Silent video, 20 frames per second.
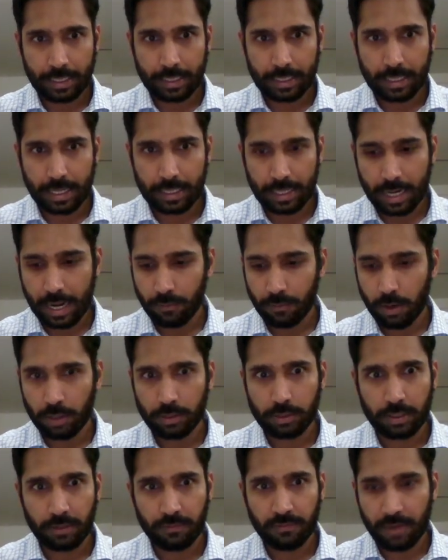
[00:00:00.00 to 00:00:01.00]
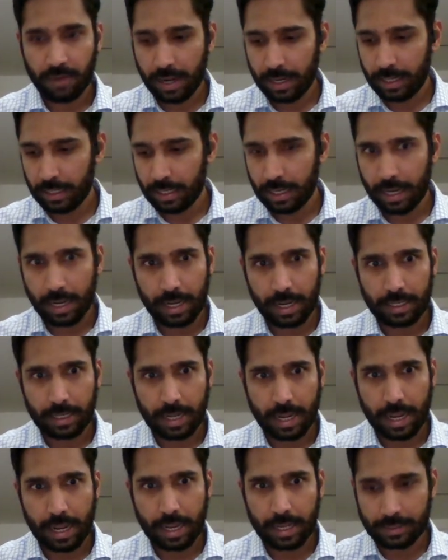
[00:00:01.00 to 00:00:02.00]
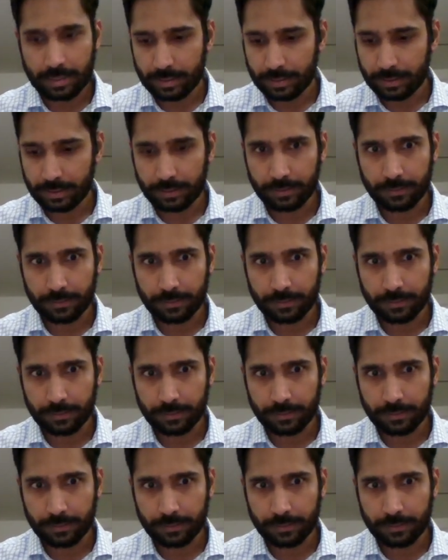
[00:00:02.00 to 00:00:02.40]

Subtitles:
that I want to define it as